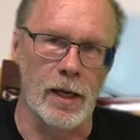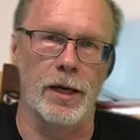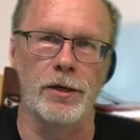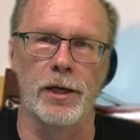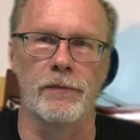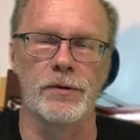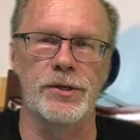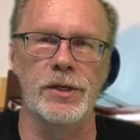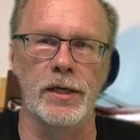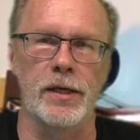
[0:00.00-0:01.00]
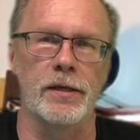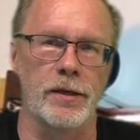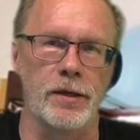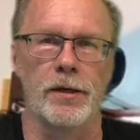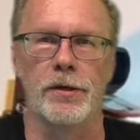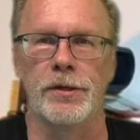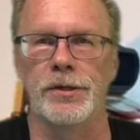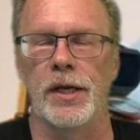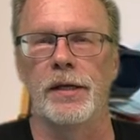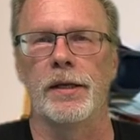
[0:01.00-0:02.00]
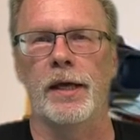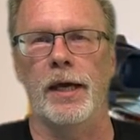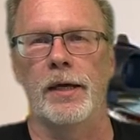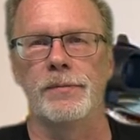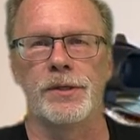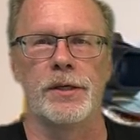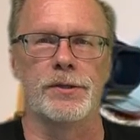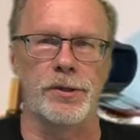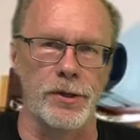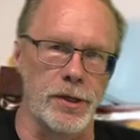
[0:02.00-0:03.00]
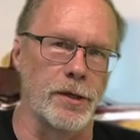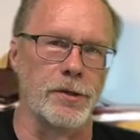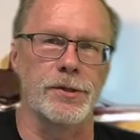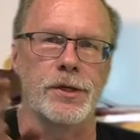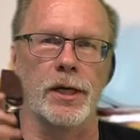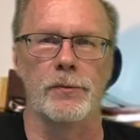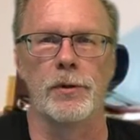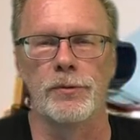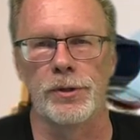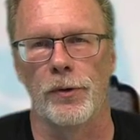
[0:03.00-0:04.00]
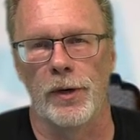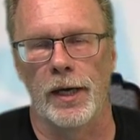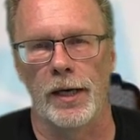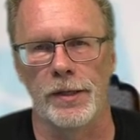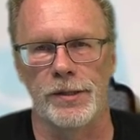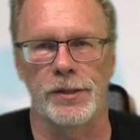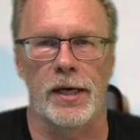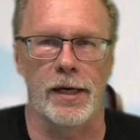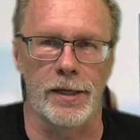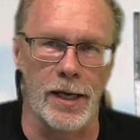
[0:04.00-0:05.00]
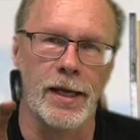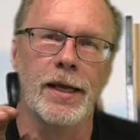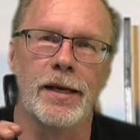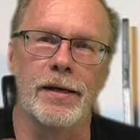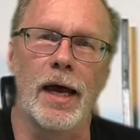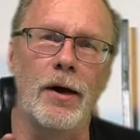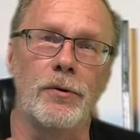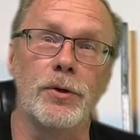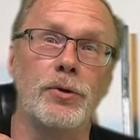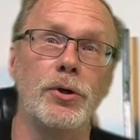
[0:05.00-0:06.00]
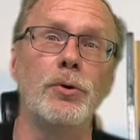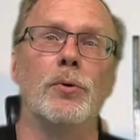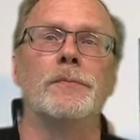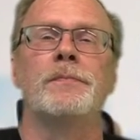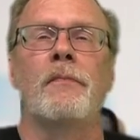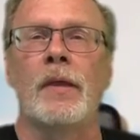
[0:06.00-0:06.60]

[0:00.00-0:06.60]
and you never seen it, and you didn't understand the cam sensor, you didn't understand what was going on inside, now you do.